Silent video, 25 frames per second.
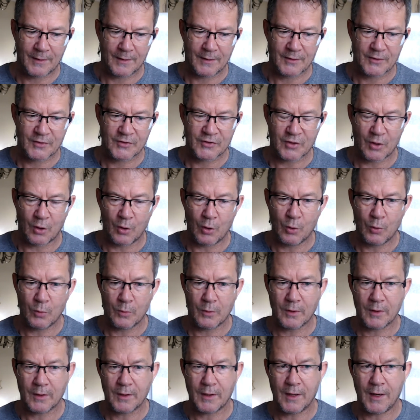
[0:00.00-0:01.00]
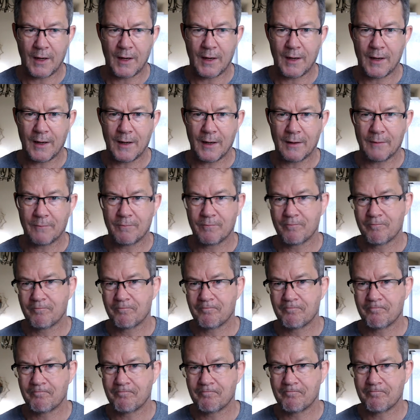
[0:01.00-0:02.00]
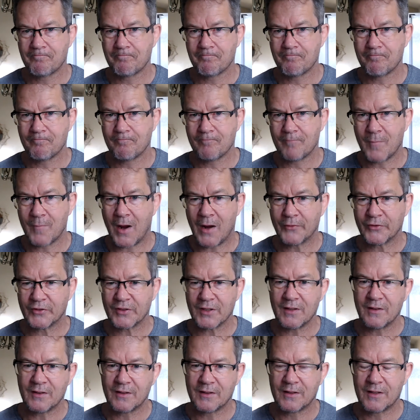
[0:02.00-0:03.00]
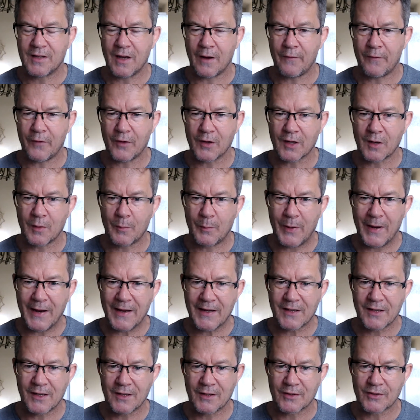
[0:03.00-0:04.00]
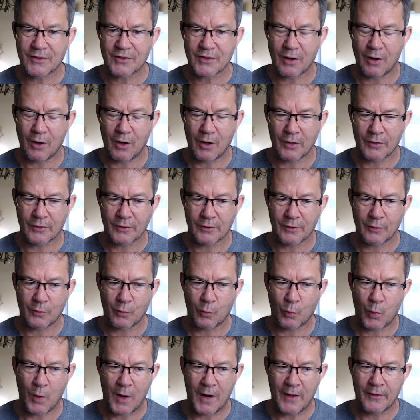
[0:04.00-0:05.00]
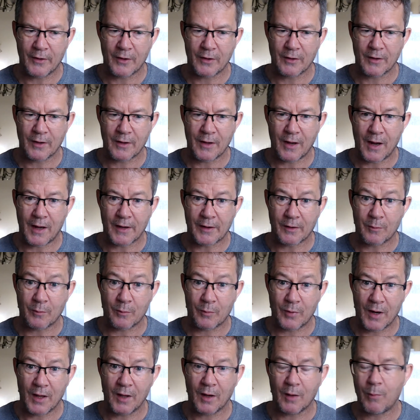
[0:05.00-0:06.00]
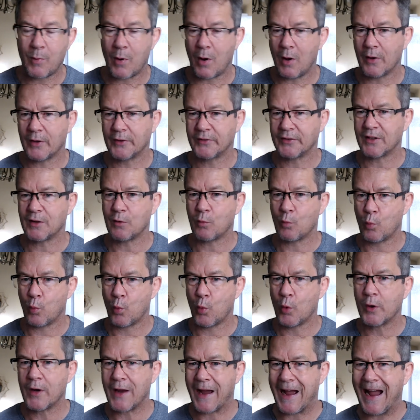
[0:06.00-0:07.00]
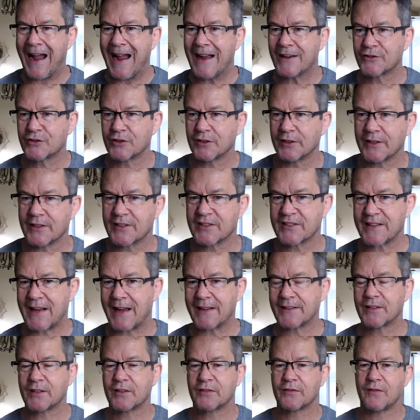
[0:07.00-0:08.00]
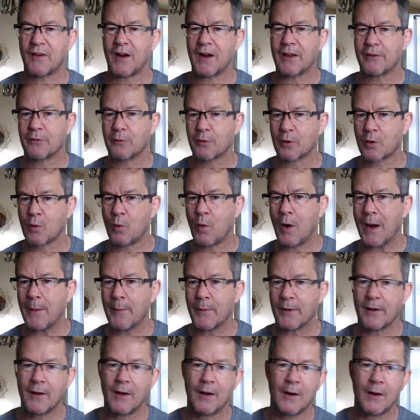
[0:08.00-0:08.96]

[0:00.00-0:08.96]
So I've seen differing opinions on whether an umbrella policy would actually satisfy the requirement,